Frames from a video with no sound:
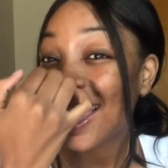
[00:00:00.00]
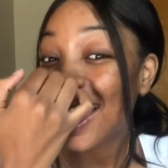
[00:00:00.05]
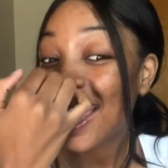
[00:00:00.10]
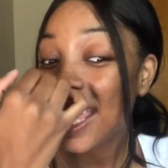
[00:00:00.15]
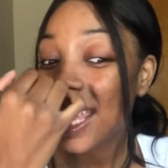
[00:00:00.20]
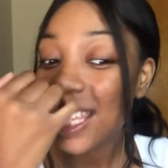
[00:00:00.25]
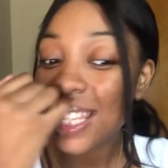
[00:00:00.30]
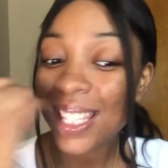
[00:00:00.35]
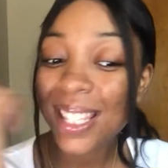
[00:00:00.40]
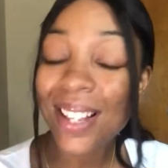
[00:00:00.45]

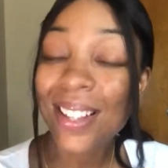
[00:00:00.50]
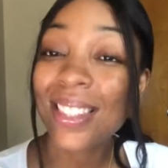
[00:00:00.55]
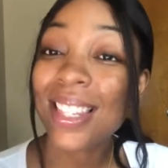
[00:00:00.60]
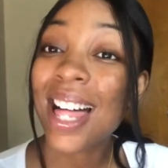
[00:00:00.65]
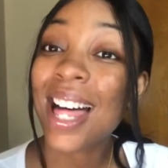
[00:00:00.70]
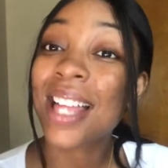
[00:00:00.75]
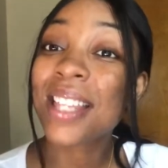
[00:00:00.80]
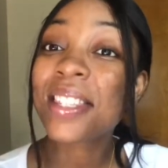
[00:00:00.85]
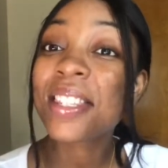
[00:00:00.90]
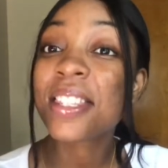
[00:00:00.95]
So
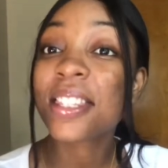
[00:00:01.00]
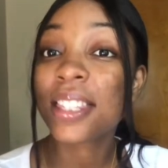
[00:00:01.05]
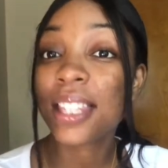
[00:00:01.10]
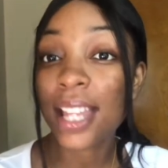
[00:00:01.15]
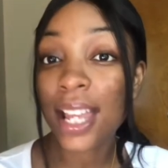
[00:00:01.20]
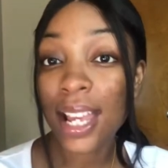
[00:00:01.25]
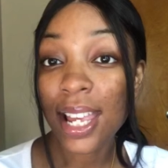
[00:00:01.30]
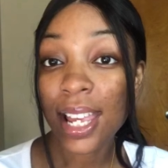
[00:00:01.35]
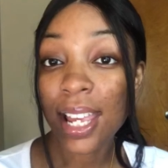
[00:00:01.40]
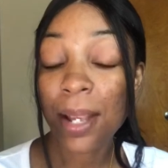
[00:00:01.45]
last
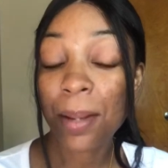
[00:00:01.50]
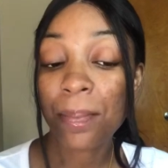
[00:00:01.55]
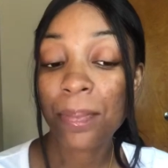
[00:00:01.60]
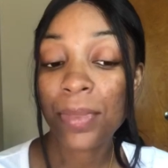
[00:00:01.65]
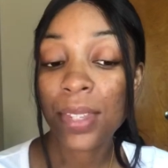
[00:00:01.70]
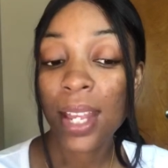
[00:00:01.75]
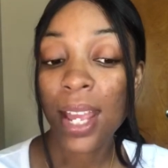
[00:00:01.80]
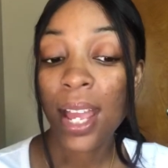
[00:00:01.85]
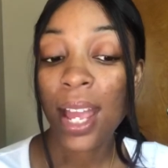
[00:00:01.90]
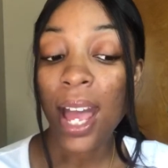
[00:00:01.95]
night,
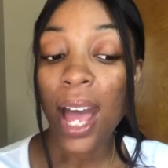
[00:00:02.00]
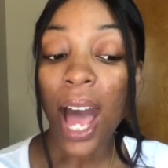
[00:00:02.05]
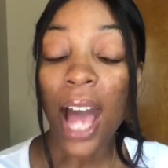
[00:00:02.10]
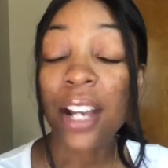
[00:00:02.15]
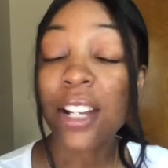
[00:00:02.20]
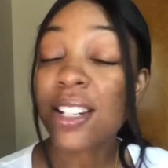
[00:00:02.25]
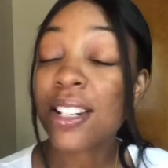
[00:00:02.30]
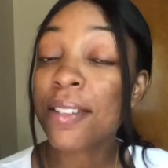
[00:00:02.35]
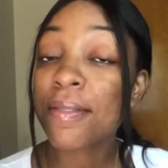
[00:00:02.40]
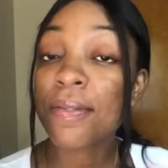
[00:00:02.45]
I
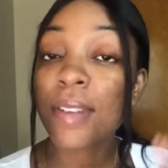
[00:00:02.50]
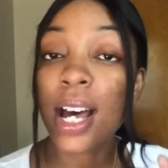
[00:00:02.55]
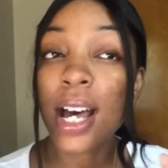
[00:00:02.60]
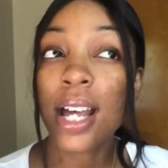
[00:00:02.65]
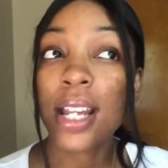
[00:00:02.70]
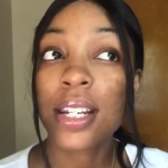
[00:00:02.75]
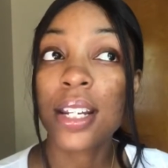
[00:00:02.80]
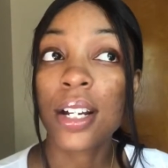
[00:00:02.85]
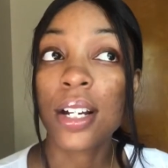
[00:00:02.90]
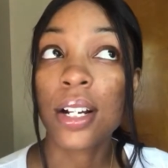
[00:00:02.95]
couldn't
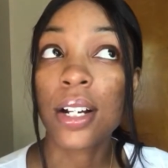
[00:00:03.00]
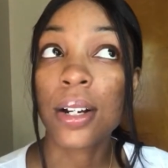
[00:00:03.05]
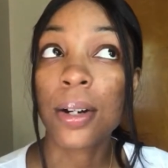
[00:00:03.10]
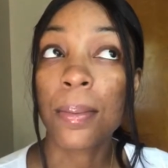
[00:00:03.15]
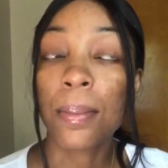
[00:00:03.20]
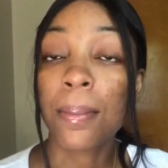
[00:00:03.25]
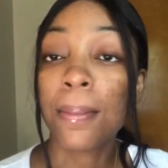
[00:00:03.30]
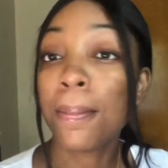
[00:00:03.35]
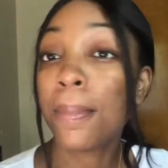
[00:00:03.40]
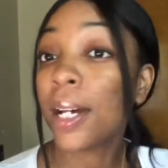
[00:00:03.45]
find a
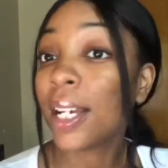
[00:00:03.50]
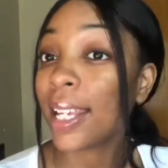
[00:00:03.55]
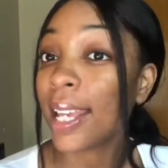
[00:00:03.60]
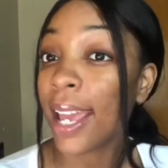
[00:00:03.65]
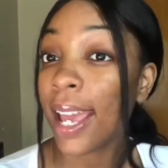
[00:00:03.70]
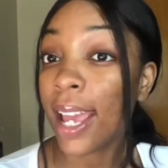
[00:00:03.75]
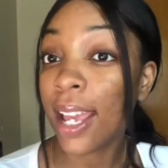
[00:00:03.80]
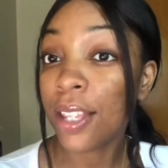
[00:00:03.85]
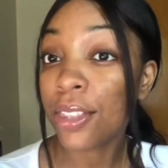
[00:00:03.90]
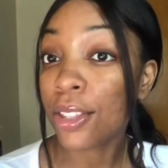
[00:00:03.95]
bucket
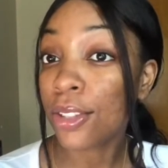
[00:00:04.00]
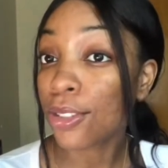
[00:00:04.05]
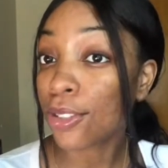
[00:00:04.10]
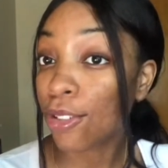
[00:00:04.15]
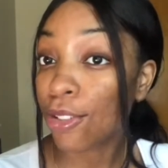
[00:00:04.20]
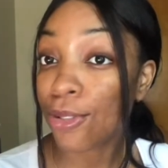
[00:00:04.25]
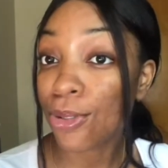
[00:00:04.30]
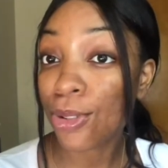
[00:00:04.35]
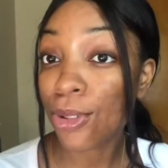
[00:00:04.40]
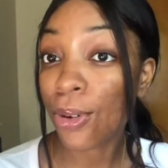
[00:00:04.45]
hat at the thrift
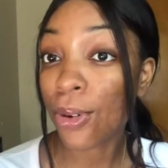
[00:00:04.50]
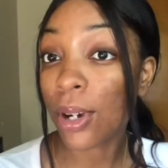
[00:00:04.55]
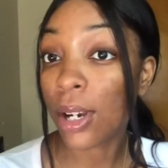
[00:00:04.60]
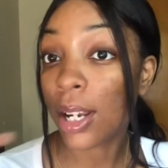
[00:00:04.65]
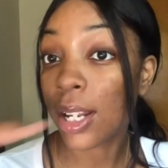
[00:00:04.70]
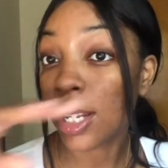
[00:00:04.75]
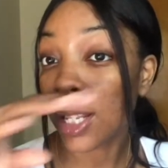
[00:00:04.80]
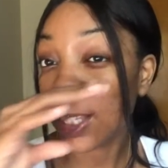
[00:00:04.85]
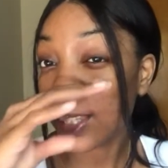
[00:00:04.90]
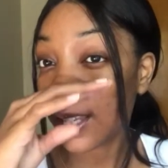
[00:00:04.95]
store or
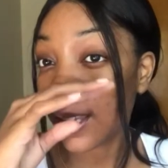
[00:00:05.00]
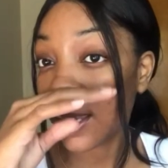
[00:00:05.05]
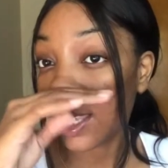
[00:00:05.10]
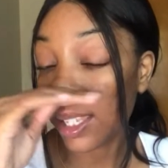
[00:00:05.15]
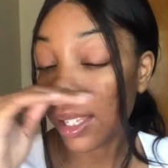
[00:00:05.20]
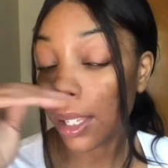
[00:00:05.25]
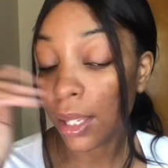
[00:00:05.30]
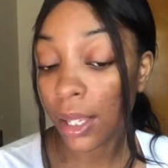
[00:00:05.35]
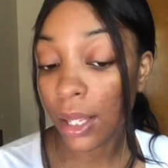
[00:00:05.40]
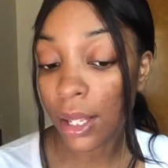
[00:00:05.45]

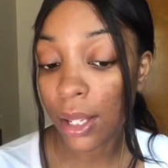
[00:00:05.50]
anything.